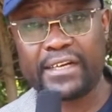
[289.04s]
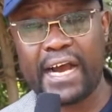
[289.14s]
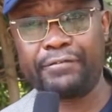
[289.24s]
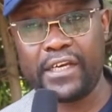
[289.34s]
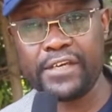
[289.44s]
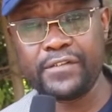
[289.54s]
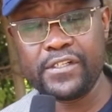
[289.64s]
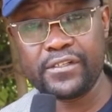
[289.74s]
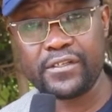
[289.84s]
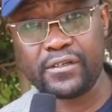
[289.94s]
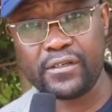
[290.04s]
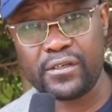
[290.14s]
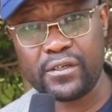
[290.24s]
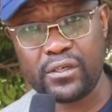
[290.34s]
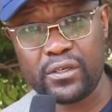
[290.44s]
I've lived
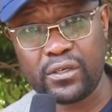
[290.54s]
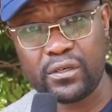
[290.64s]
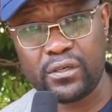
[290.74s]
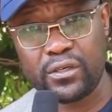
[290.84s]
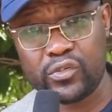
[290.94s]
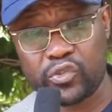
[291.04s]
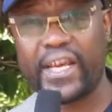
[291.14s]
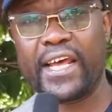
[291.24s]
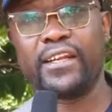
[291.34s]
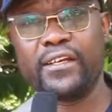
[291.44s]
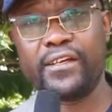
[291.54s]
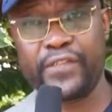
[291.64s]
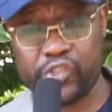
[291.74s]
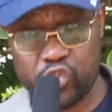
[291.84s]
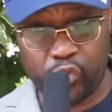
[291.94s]
to tell
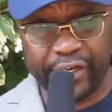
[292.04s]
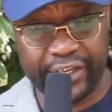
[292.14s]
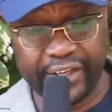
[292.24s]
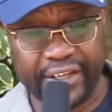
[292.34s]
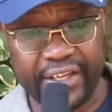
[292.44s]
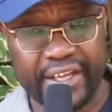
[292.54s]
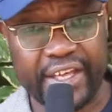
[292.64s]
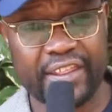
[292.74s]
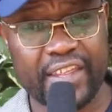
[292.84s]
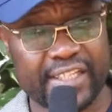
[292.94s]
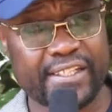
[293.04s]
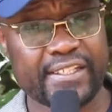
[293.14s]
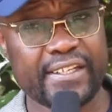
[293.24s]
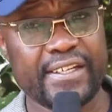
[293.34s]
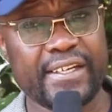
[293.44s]
the story that
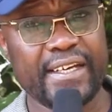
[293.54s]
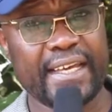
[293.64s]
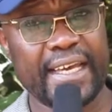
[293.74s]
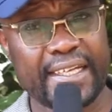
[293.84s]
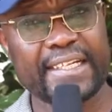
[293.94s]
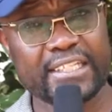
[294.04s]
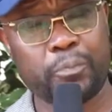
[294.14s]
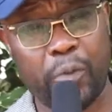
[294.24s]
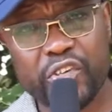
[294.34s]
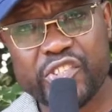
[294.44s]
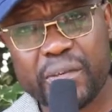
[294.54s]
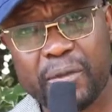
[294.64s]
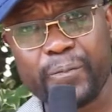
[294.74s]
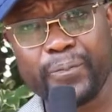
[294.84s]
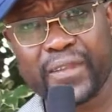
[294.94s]
it is
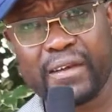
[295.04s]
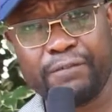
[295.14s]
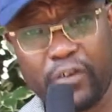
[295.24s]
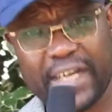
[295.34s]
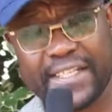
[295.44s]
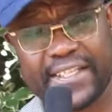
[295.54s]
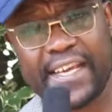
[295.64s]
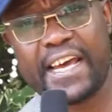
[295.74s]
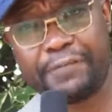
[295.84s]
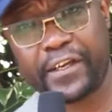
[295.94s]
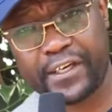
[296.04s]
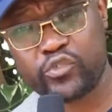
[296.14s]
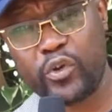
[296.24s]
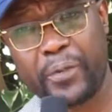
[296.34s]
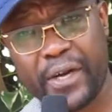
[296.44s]
possible for us in Africa
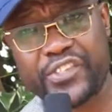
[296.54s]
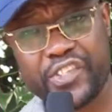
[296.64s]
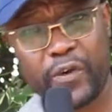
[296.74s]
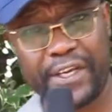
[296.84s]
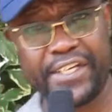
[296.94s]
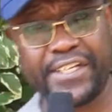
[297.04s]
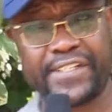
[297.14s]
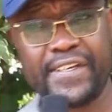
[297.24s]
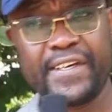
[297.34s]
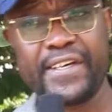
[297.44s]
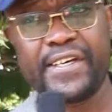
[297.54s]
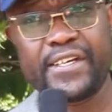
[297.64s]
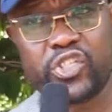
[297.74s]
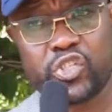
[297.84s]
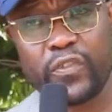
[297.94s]
to embrace new ideas
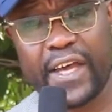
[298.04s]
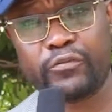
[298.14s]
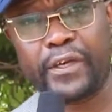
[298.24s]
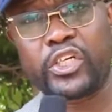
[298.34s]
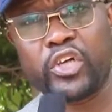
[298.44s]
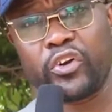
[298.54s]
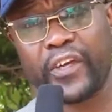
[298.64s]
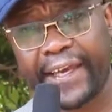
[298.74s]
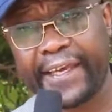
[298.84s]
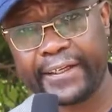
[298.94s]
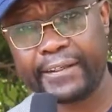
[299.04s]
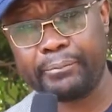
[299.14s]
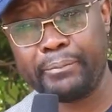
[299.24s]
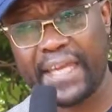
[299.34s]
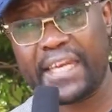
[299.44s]
so that we don't kill
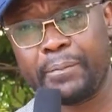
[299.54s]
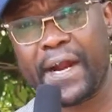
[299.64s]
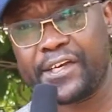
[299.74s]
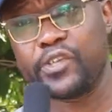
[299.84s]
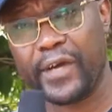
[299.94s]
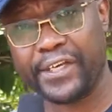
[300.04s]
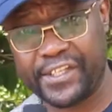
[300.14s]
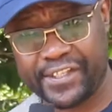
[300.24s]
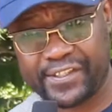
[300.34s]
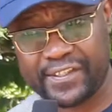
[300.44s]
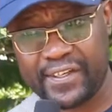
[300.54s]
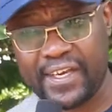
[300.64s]
many brand new ideas.